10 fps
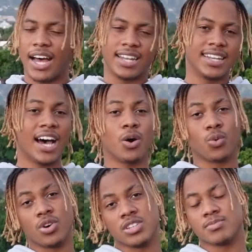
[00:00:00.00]
And that
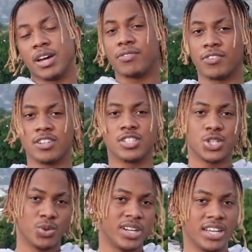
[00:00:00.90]
was my first
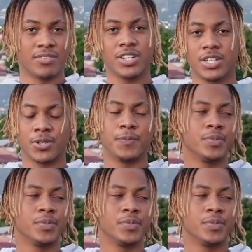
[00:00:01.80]
Q&A video.